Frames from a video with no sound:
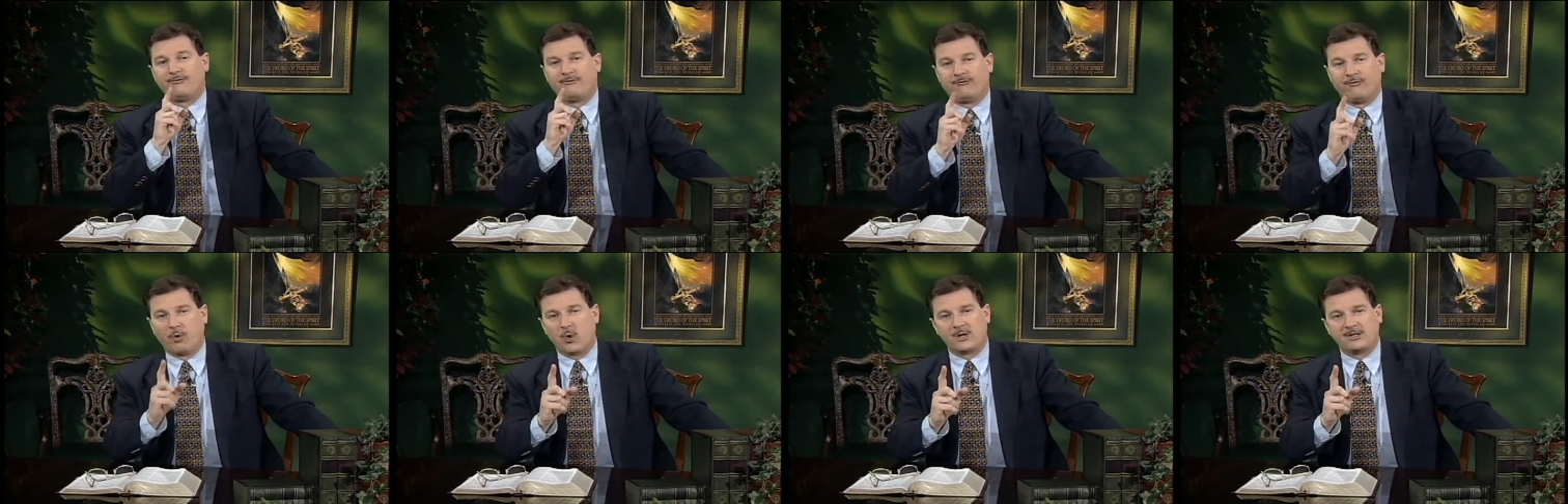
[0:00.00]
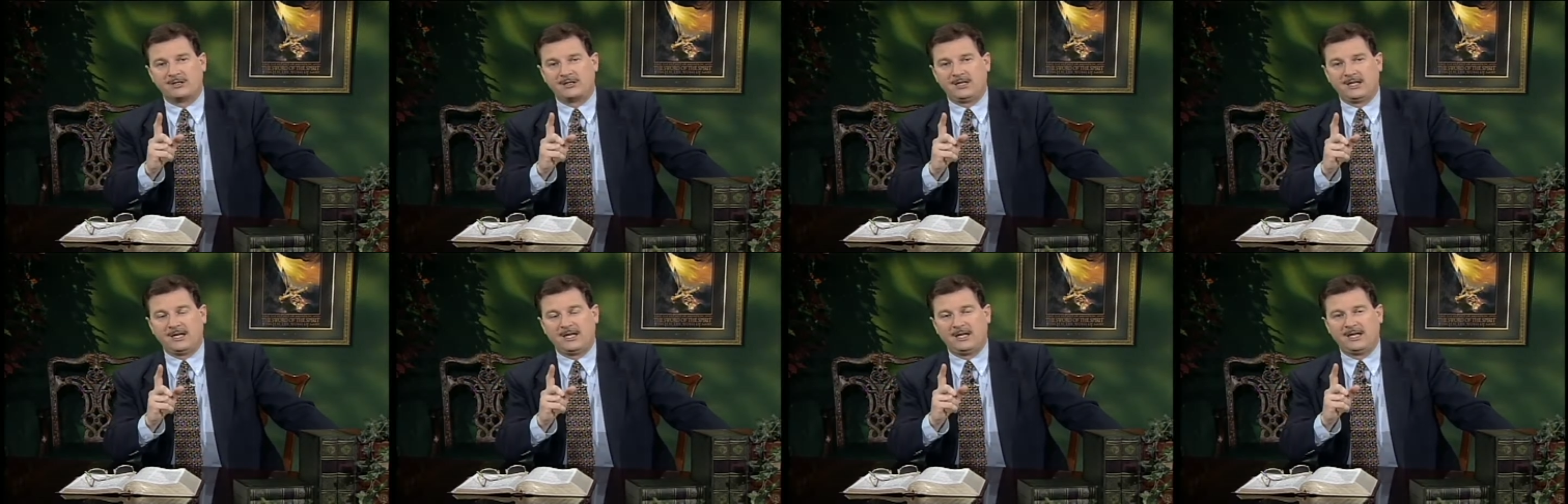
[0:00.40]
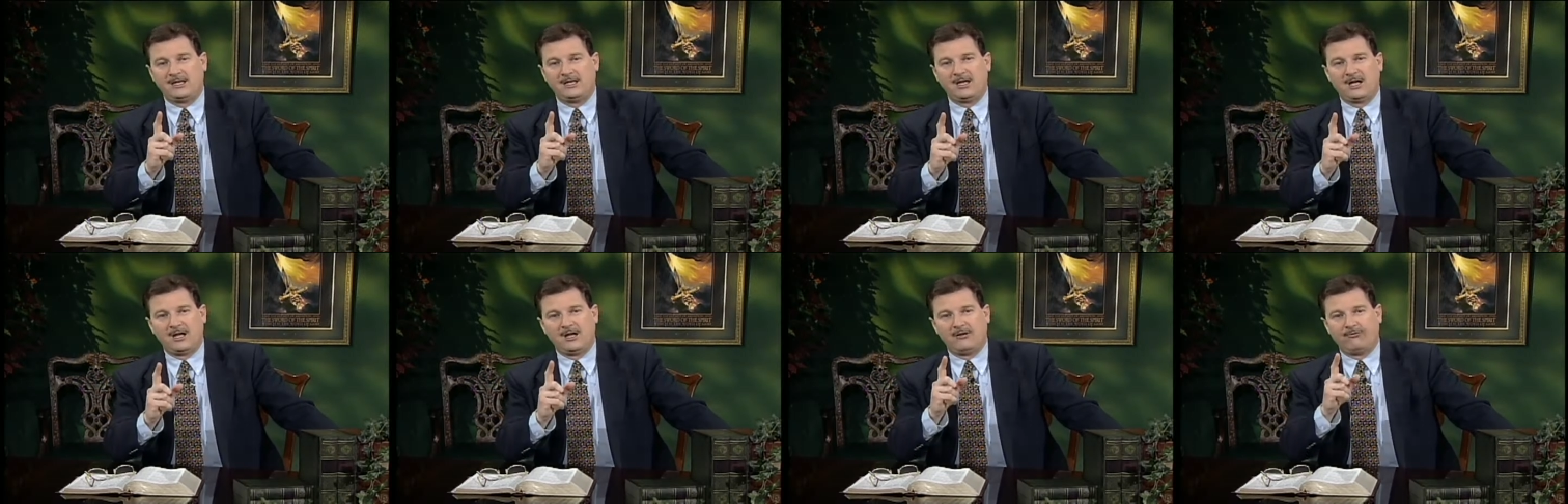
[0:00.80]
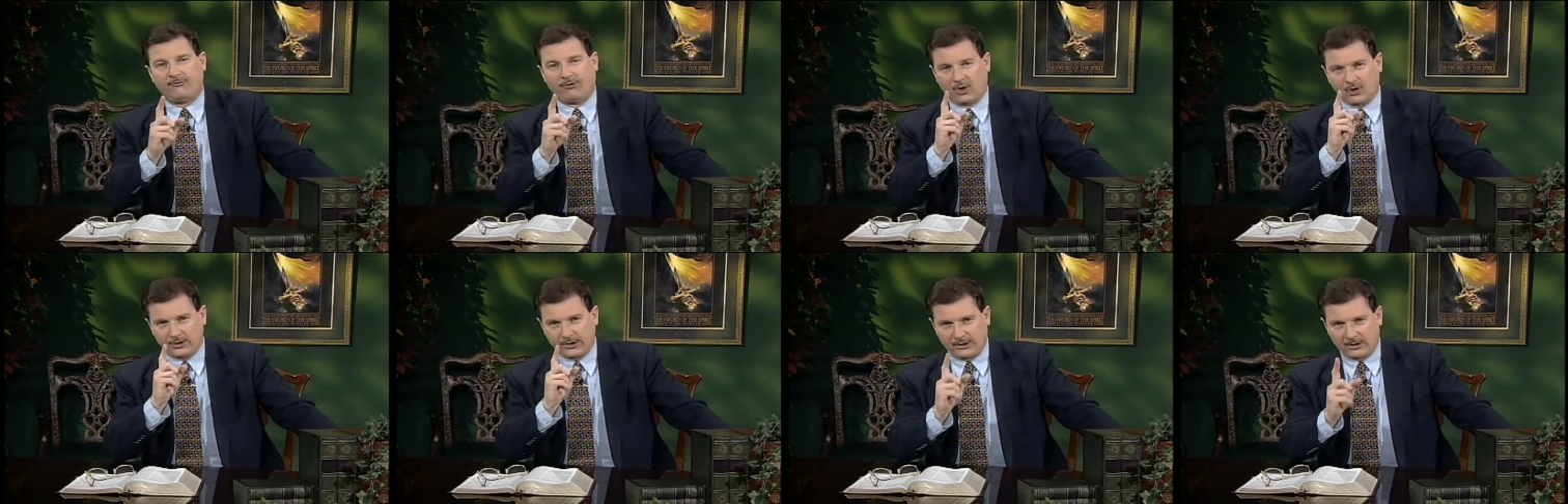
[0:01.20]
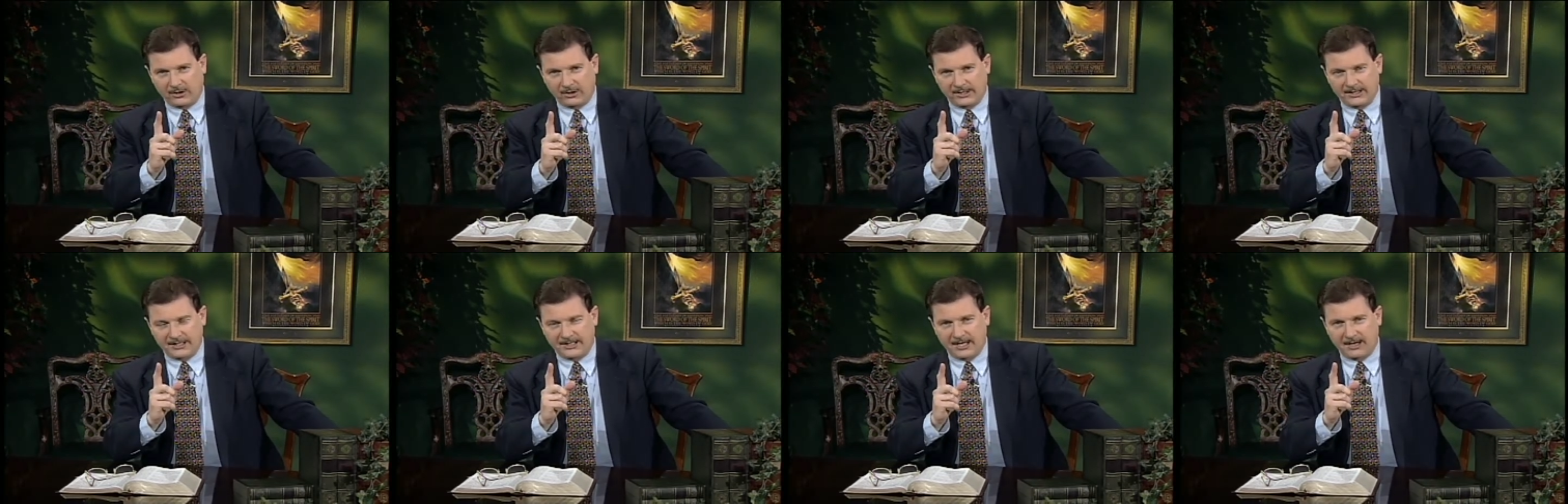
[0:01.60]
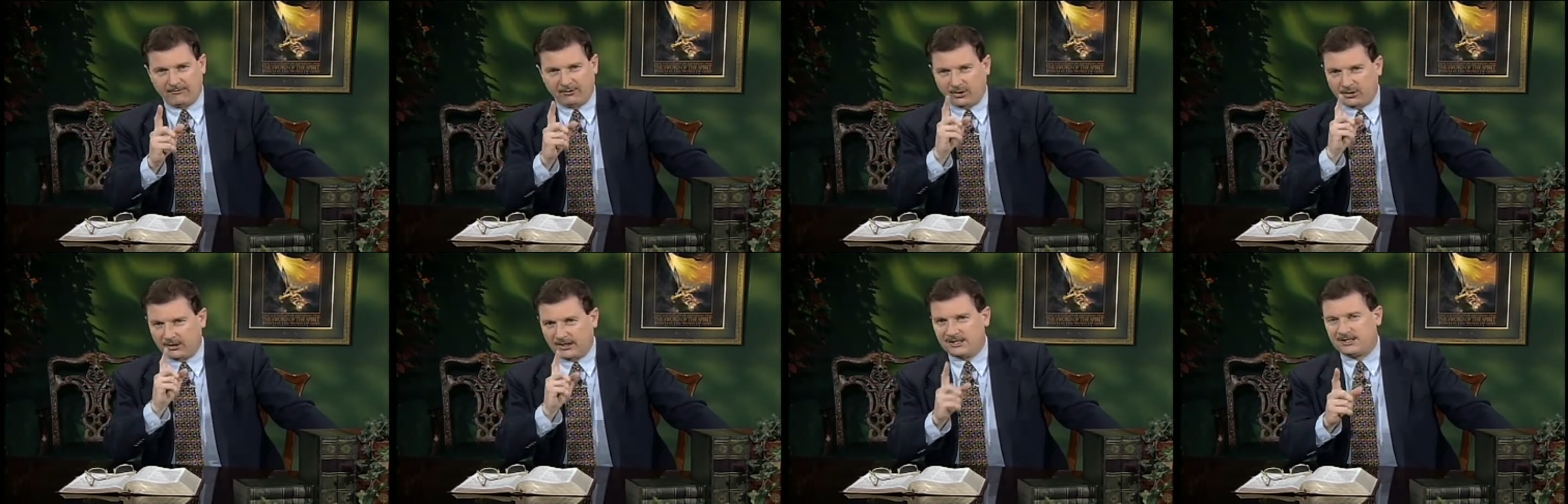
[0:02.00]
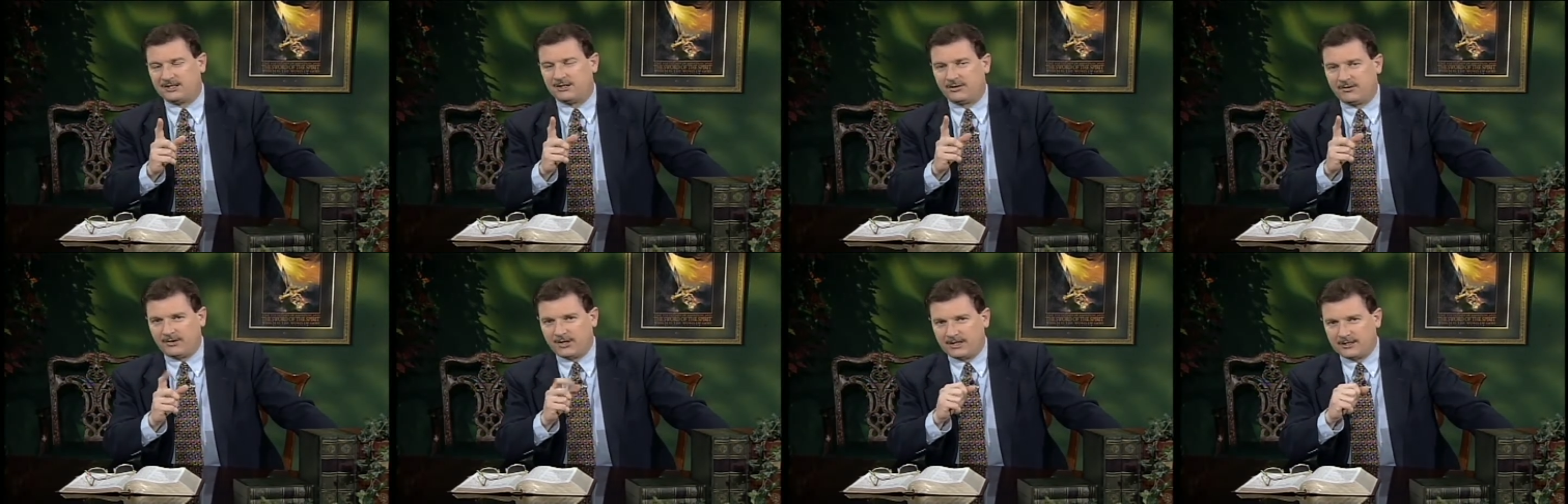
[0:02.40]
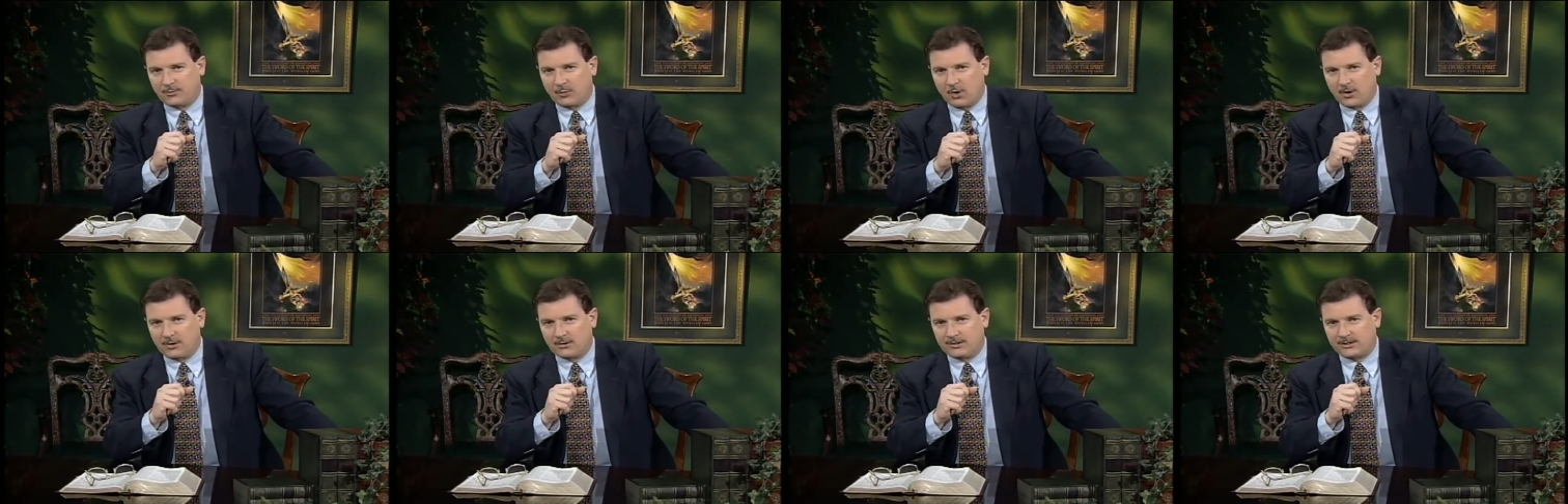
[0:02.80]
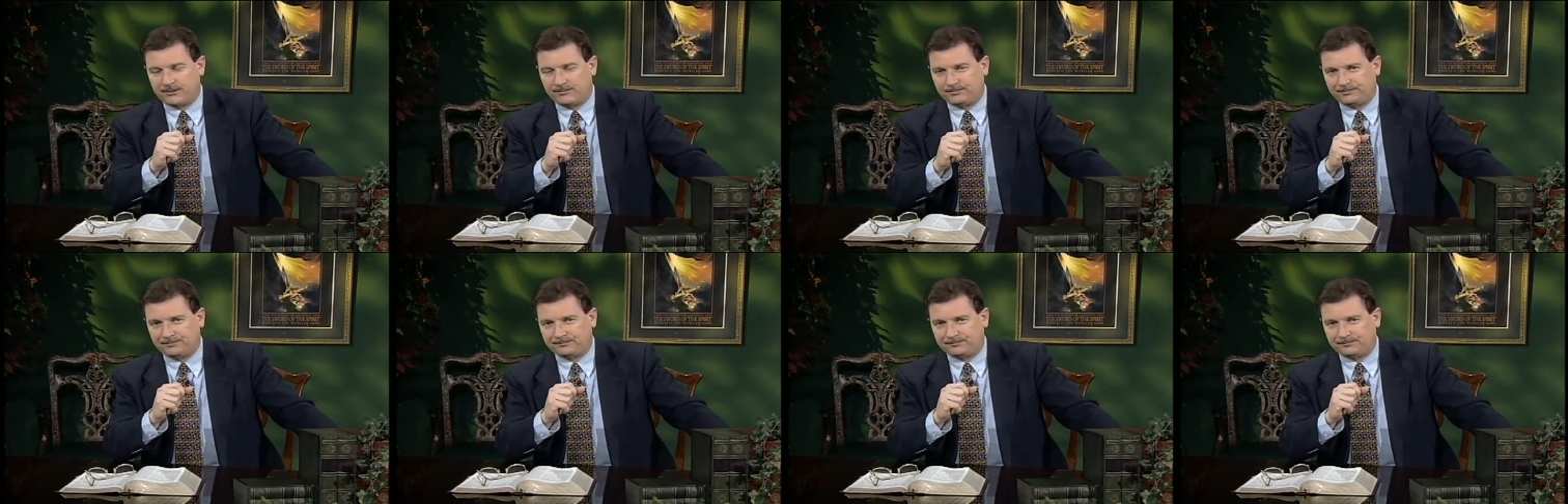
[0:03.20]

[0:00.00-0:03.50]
14, verse 37. Listen to these words.